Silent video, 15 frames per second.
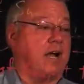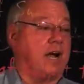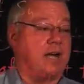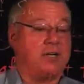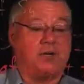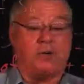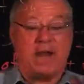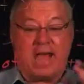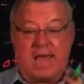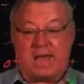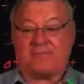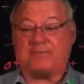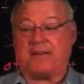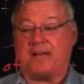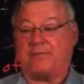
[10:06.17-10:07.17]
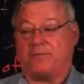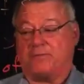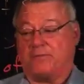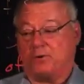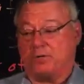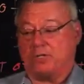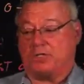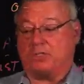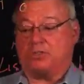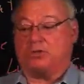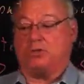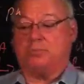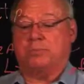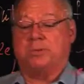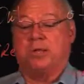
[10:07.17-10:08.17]
I don't have to have a focus
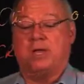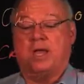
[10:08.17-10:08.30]
group,